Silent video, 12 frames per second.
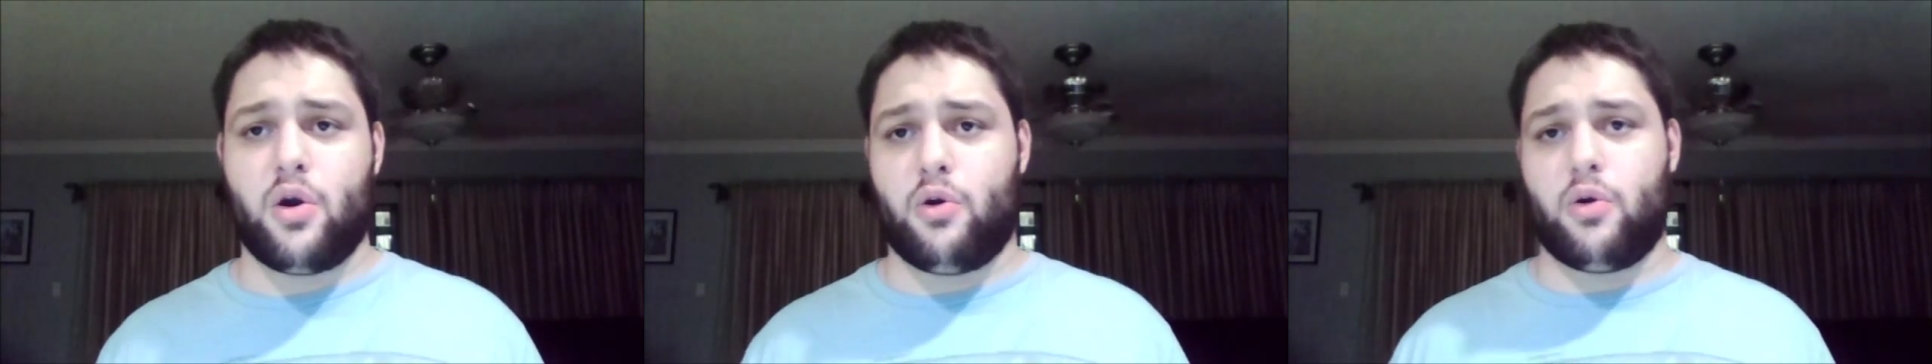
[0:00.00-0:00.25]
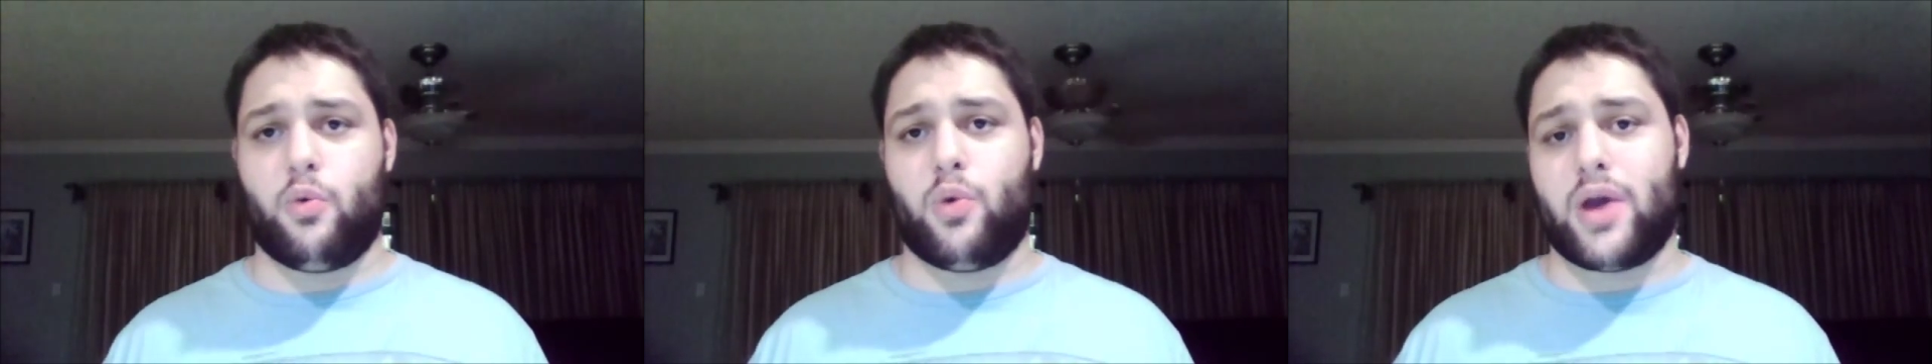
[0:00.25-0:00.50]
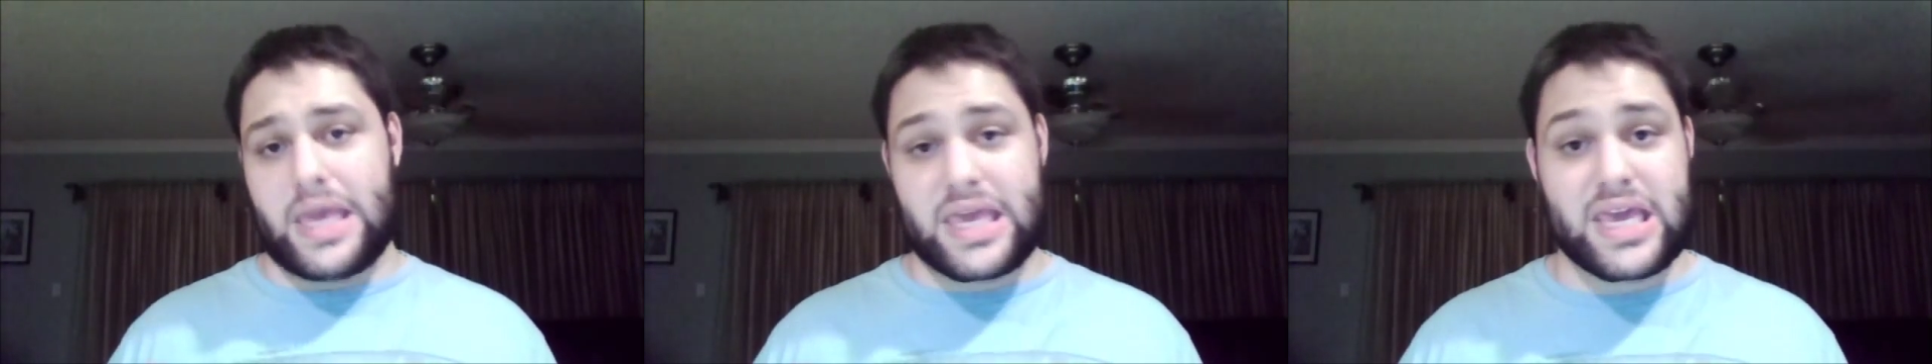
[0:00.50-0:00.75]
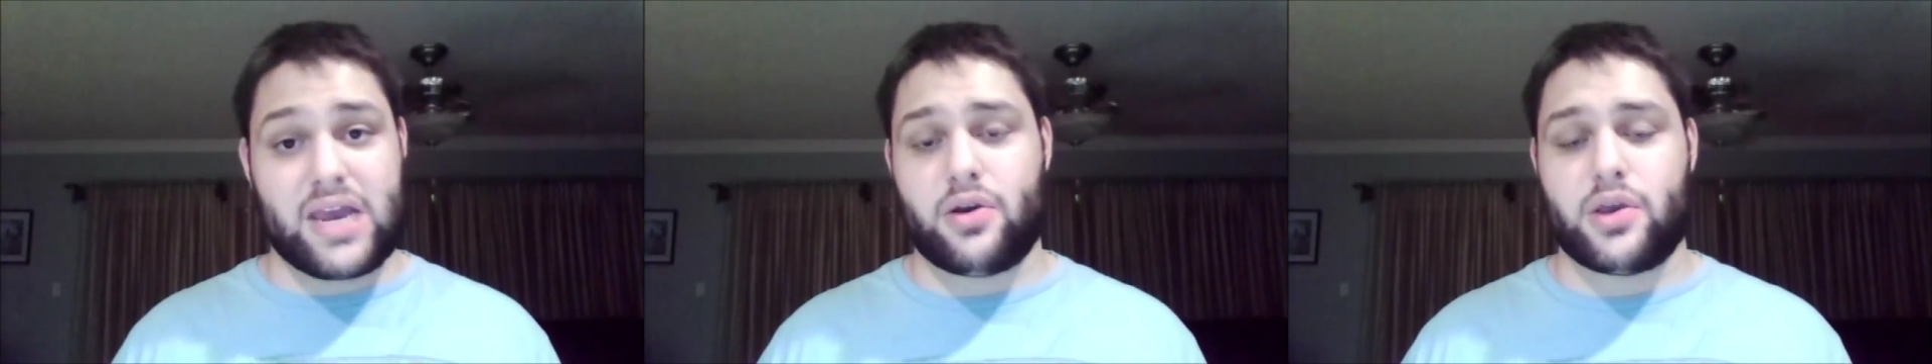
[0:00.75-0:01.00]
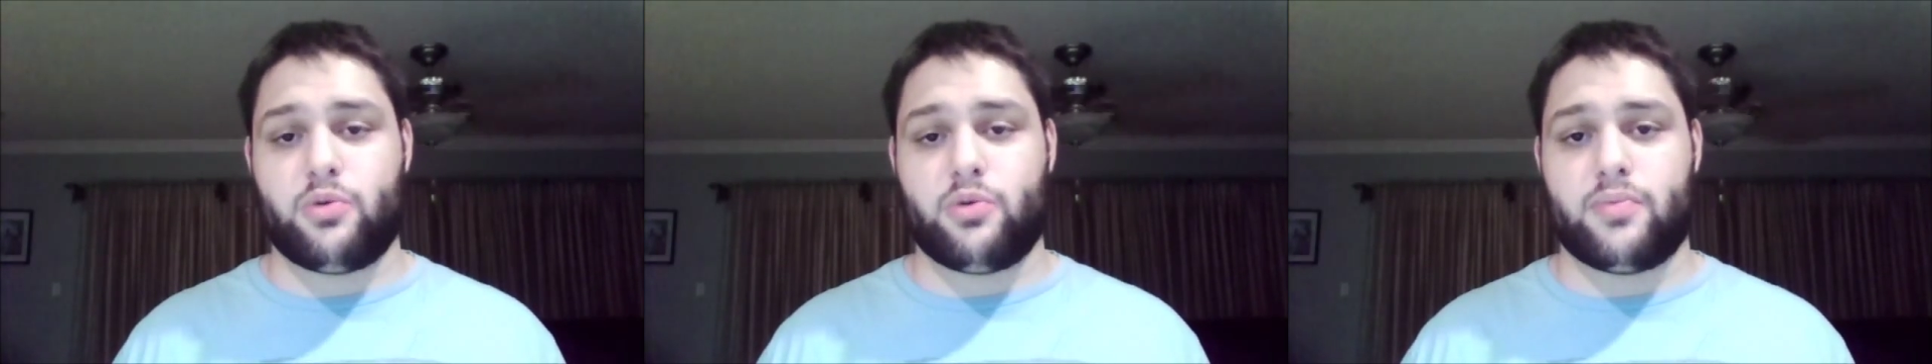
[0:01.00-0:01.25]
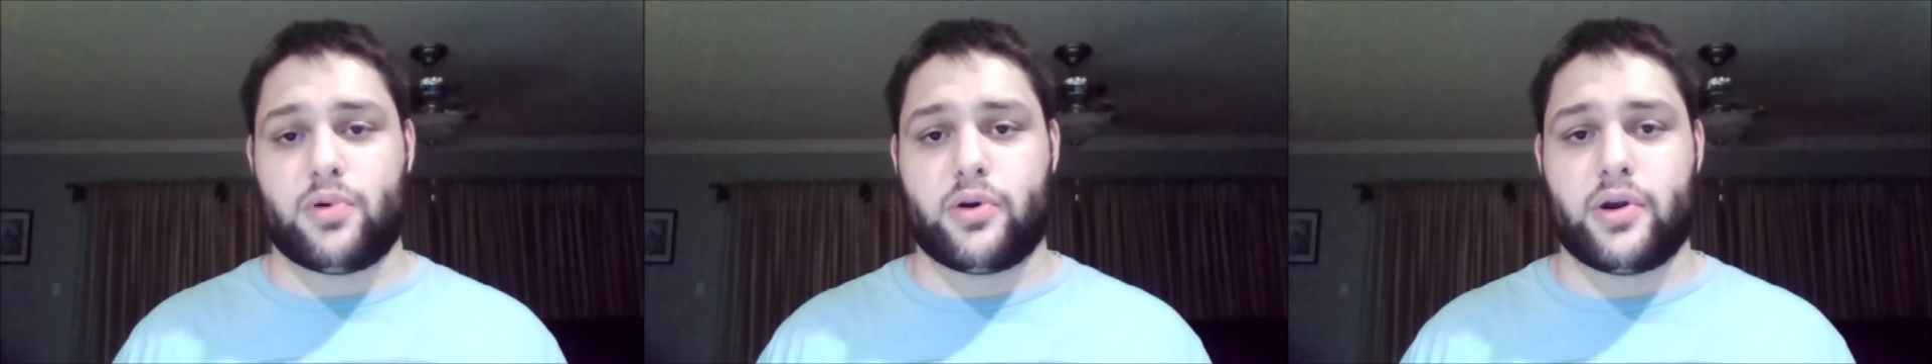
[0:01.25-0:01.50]
or what year you
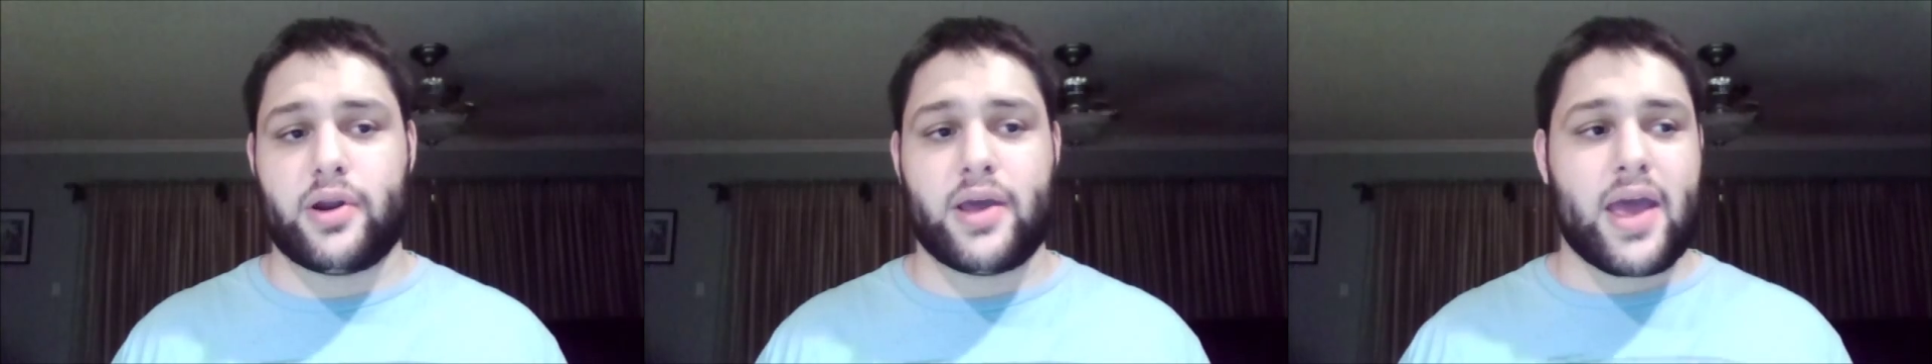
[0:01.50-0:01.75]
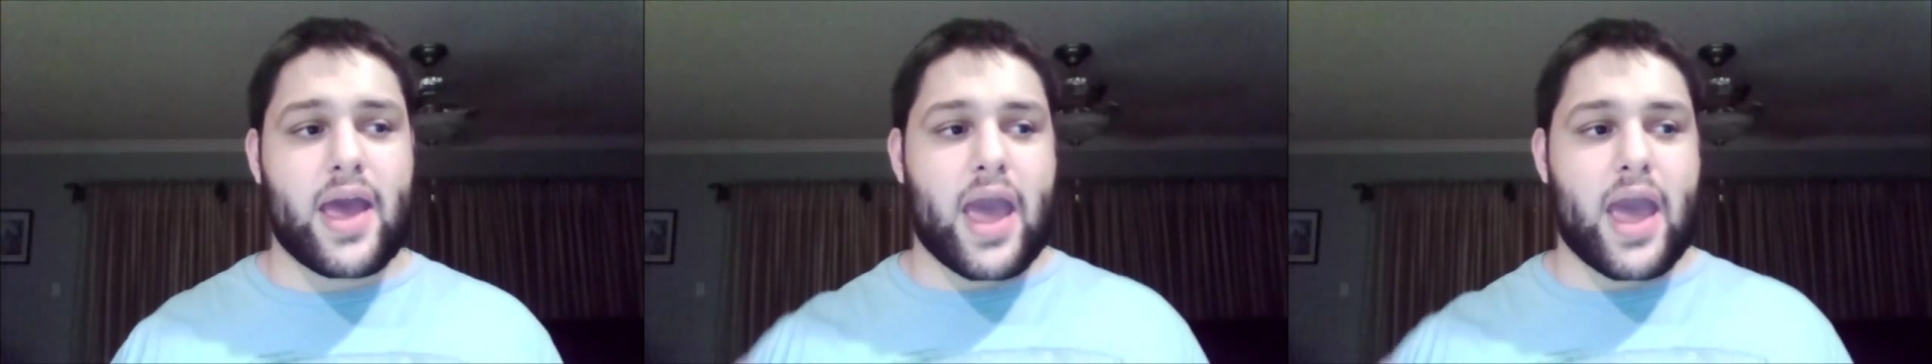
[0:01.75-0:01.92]
were born.